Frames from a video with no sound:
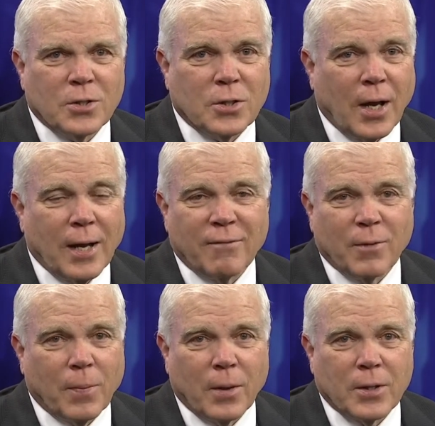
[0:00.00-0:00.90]
decide
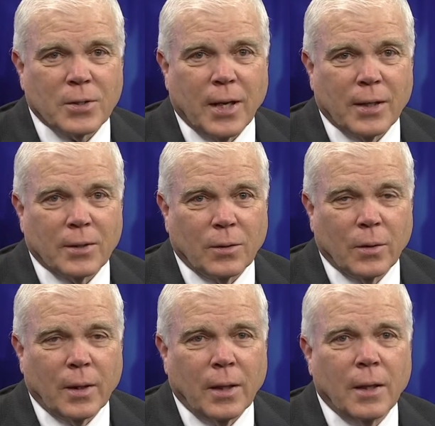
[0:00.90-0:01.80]
if the parties can't
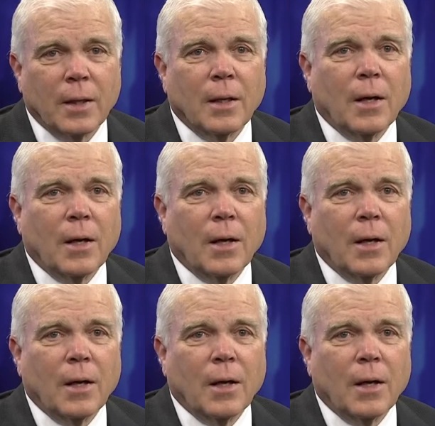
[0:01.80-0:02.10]
agree